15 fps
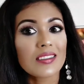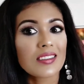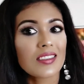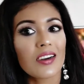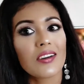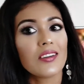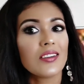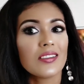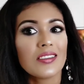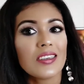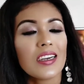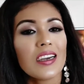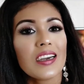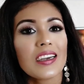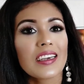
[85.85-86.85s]
So
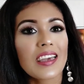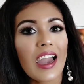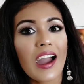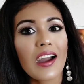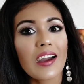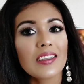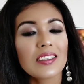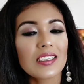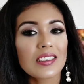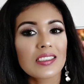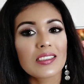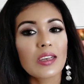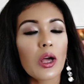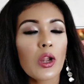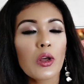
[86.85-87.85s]
yeah,
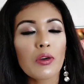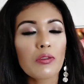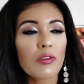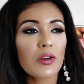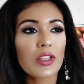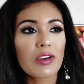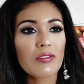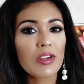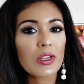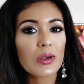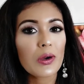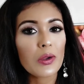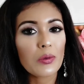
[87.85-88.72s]
just look for the video.